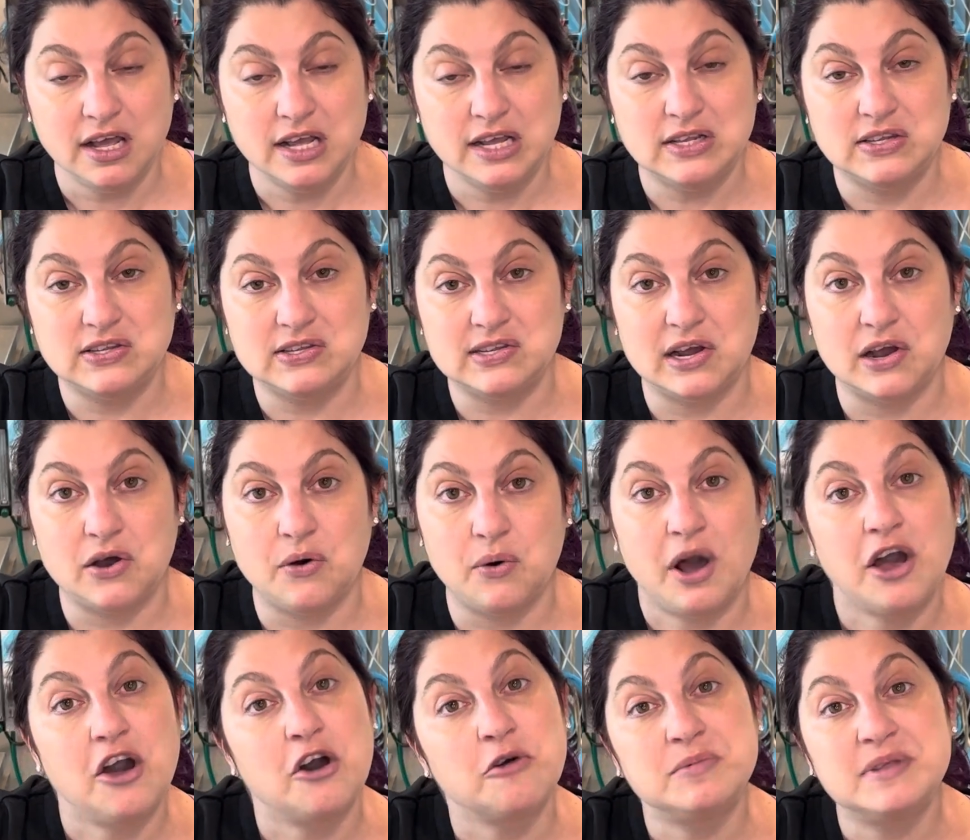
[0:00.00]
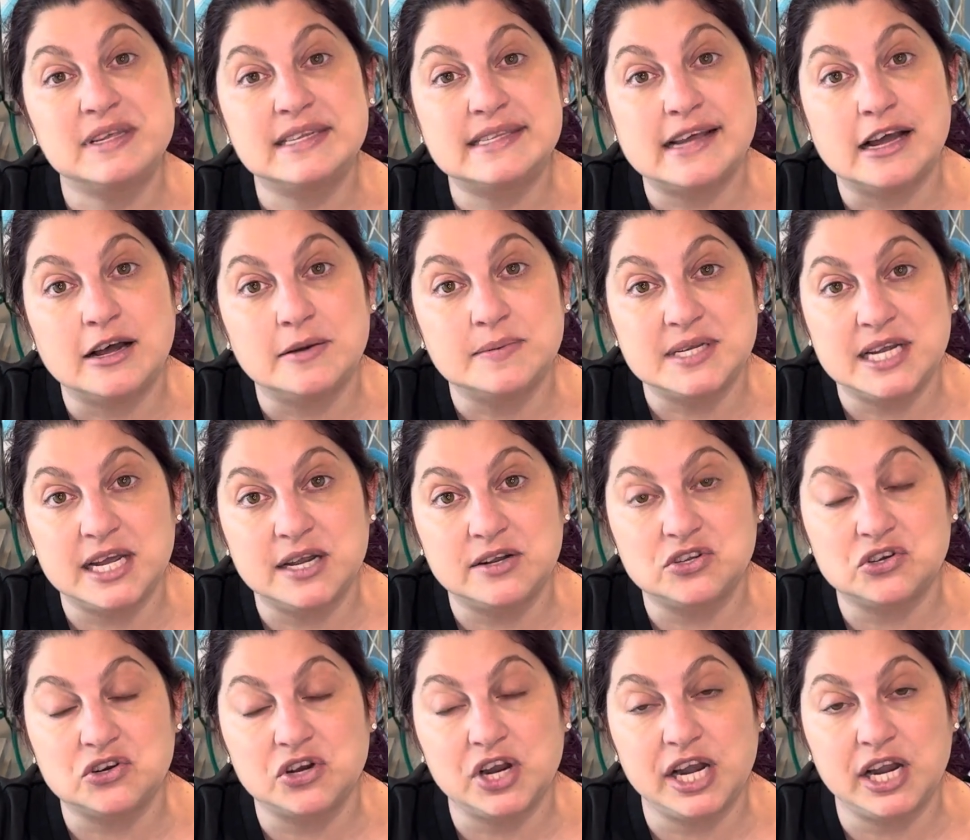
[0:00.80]
So I hope this helps
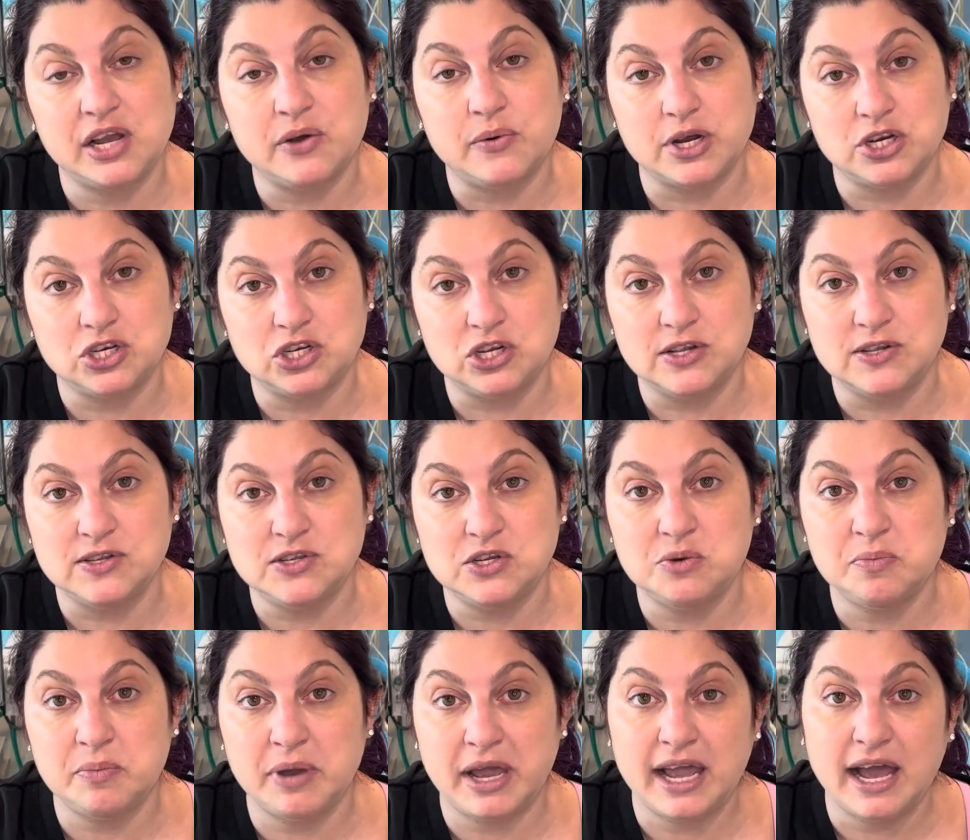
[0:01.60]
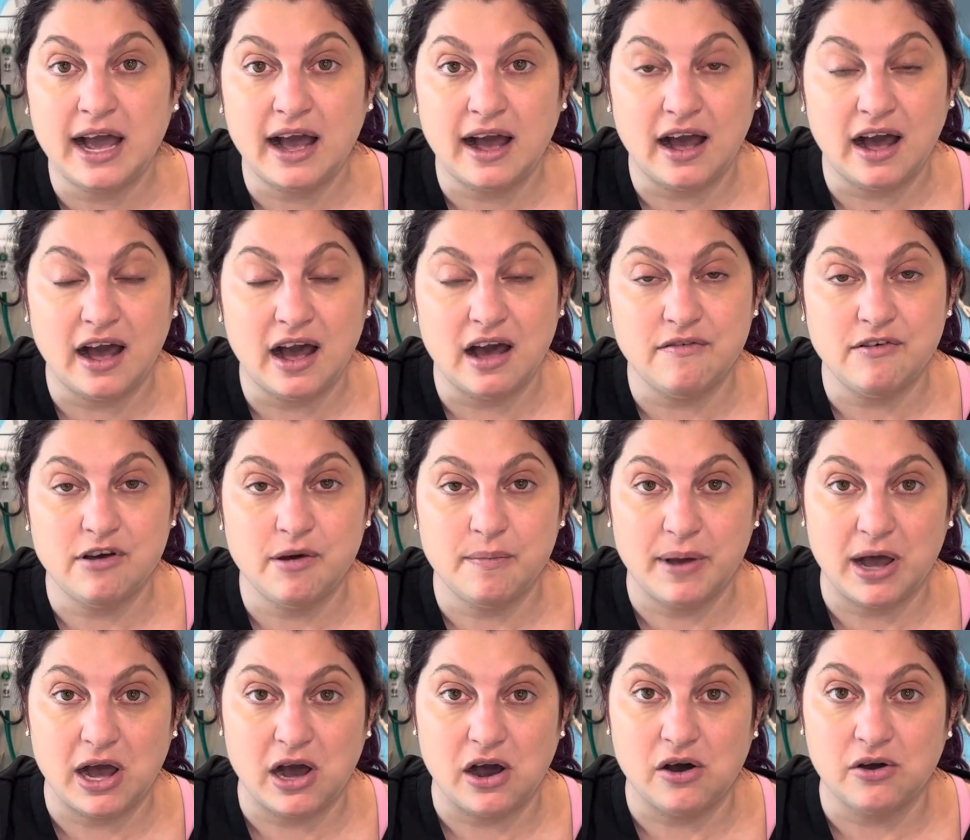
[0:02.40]
answer any questions you may have
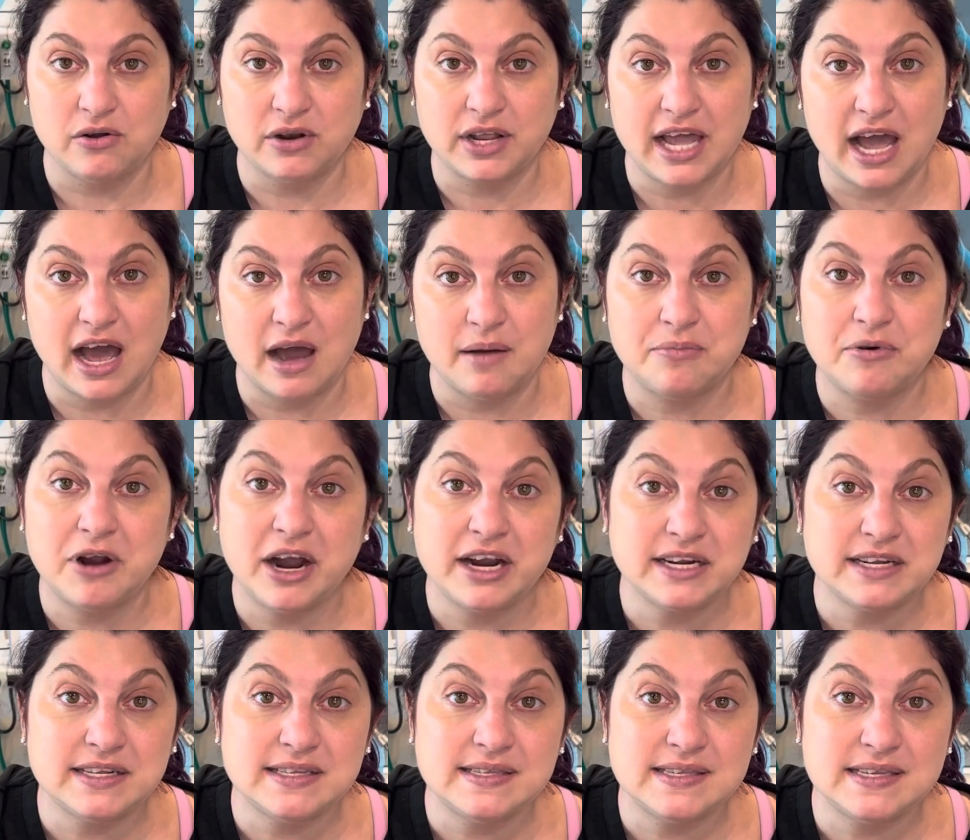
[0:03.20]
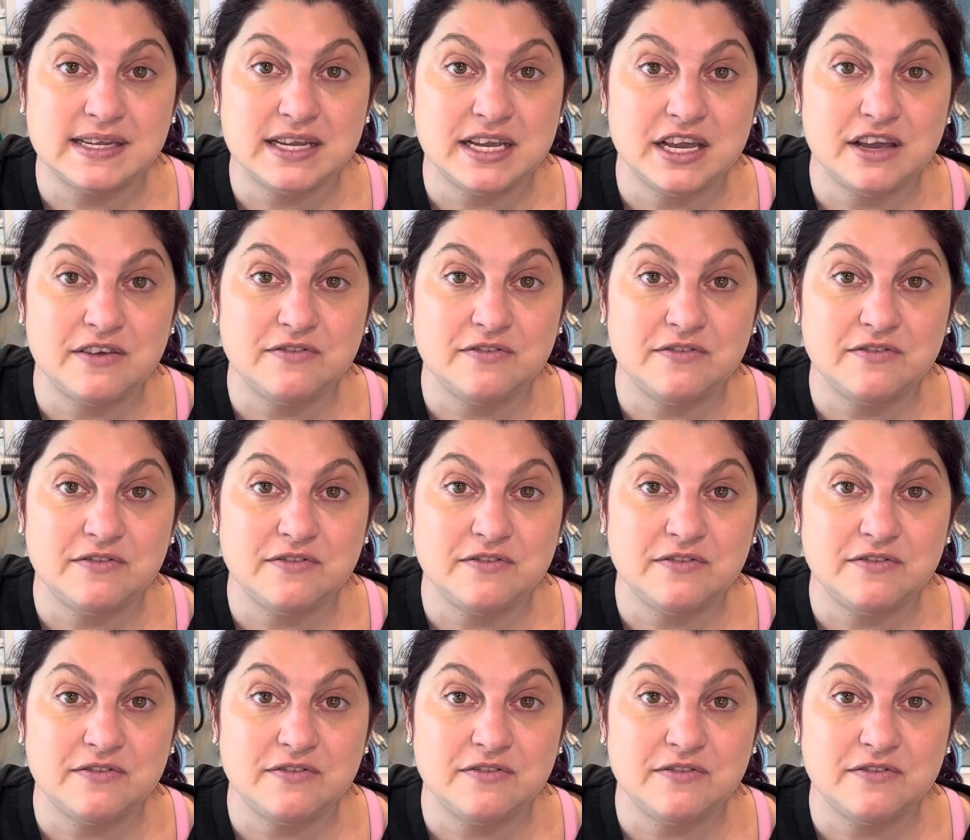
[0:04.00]
about cat pregnancy.